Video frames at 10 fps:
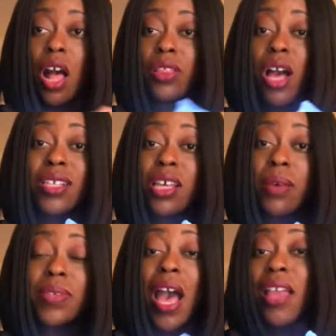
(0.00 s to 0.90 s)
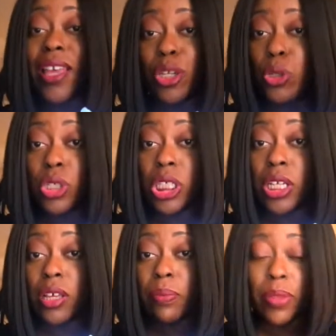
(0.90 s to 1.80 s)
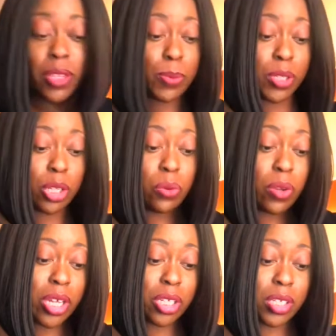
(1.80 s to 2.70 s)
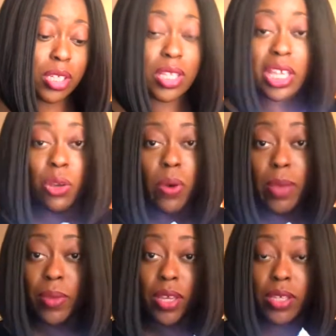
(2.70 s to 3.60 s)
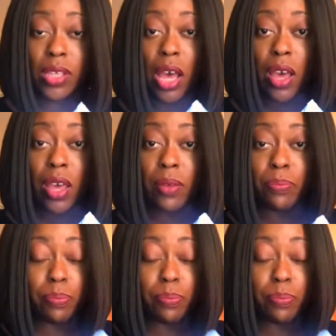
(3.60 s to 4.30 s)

A lot of times I like Neutrogena, but this particular one I just did the Equate because I